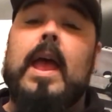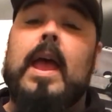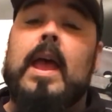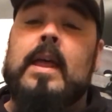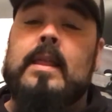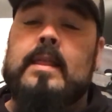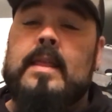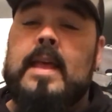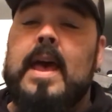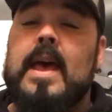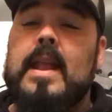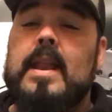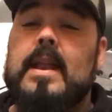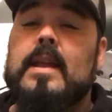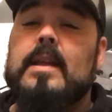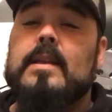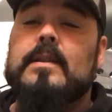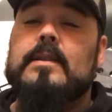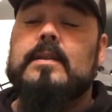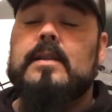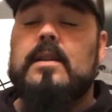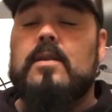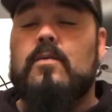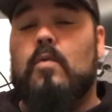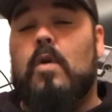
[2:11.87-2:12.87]
And that
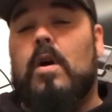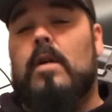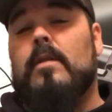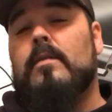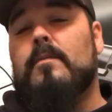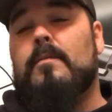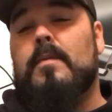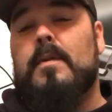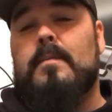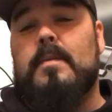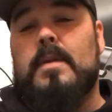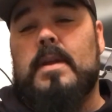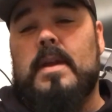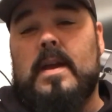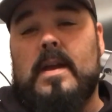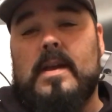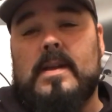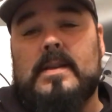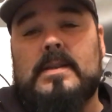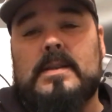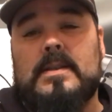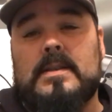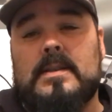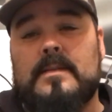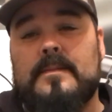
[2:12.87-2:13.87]
is the Walther
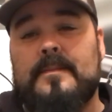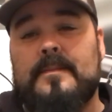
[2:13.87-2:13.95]
PPS,